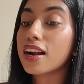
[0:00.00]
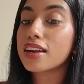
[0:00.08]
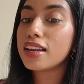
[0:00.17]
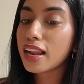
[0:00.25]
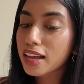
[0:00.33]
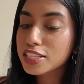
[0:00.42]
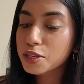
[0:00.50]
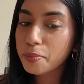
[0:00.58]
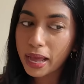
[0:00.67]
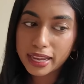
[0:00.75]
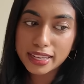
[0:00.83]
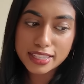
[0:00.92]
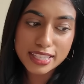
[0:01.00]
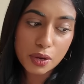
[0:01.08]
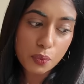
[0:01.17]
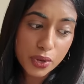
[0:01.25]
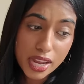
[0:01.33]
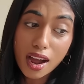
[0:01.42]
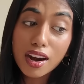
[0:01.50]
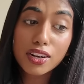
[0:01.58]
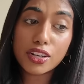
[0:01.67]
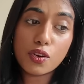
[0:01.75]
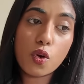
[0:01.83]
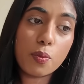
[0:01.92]
Our last package that we are
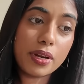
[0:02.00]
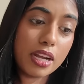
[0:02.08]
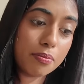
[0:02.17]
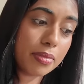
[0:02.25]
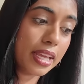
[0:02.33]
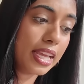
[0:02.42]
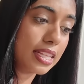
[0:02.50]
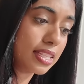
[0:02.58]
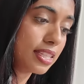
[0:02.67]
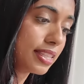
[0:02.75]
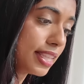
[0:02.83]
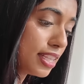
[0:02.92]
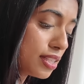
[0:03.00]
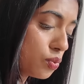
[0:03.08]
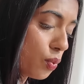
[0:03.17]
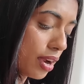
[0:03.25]
going to open up is this